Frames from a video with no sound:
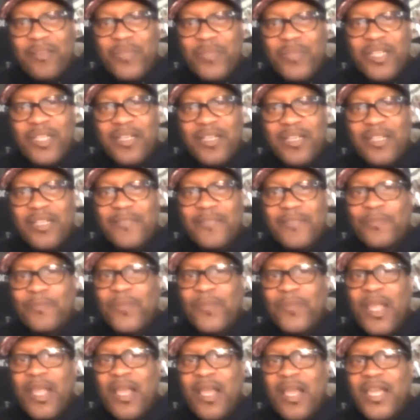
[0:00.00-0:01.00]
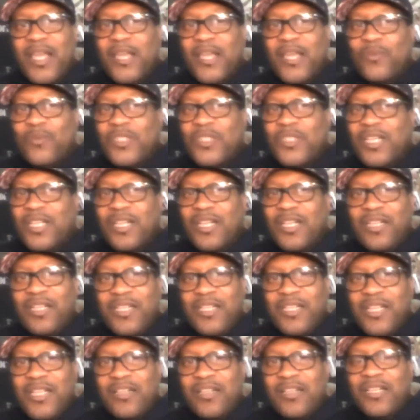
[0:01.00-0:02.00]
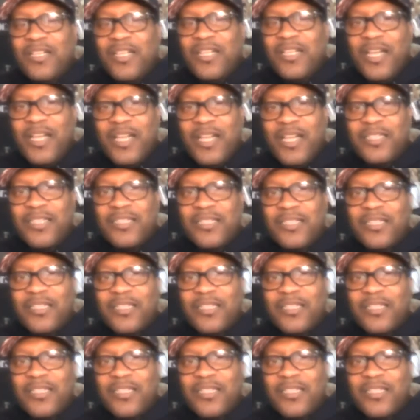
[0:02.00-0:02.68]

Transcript: Because it was a clear-cut